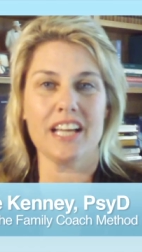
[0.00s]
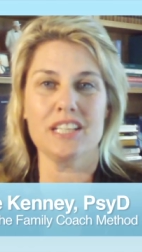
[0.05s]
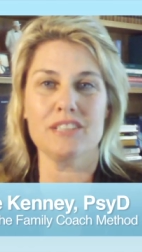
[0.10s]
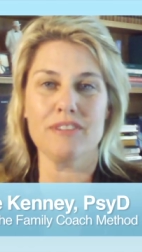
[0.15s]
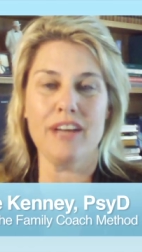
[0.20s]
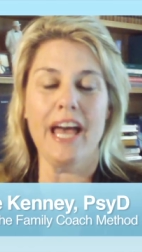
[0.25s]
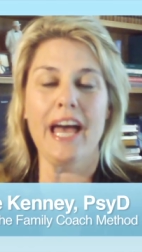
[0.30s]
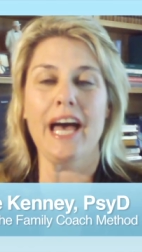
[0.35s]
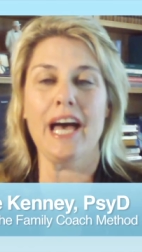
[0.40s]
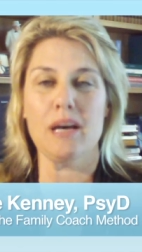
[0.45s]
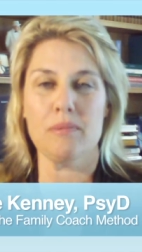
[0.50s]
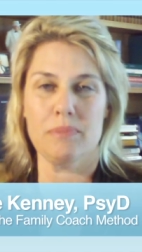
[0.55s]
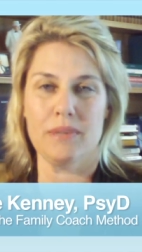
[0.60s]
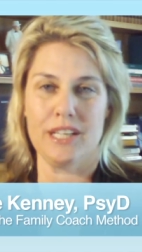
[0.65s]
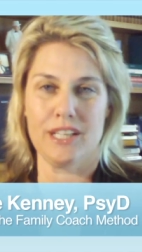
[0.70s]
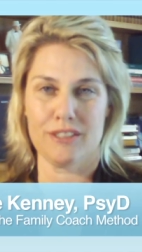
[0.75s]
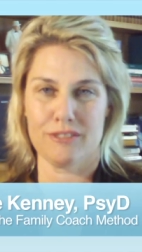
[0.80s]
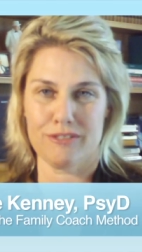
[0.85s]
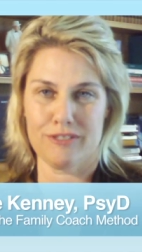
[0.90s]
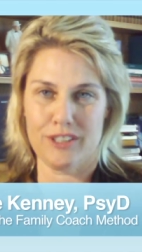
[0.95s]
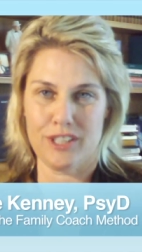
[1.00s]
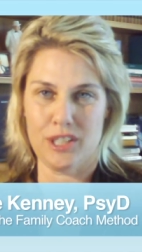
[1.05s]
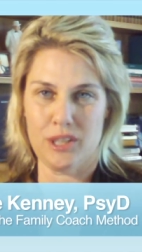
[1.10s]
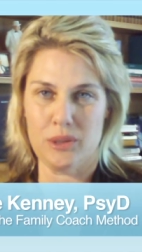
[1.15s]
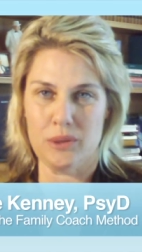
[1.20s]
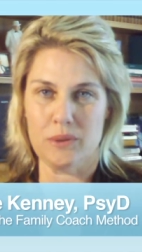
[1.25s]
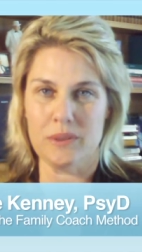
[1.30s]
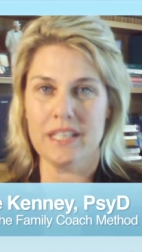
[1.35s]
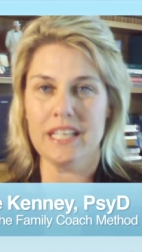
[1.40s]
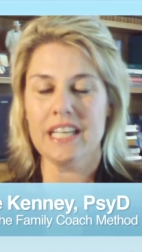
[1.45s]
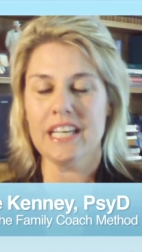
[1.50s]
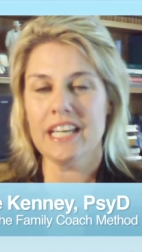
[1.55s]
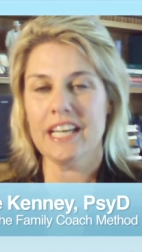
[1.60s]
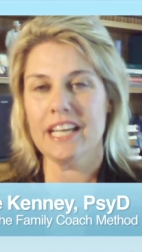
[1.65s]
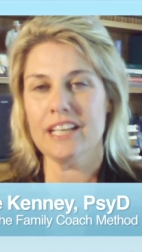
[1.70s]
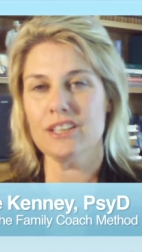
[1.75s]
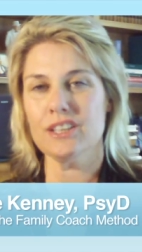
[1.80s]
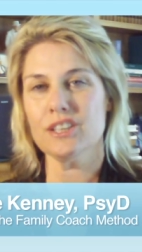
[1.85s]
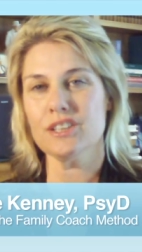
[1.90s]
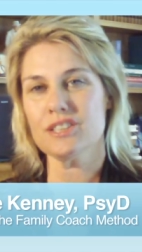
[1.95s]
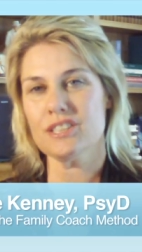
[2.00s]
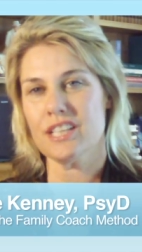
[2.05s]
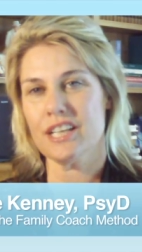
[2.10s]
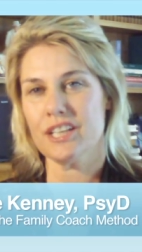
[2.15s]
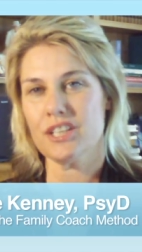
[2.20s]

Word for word: kind of happening for you. It looks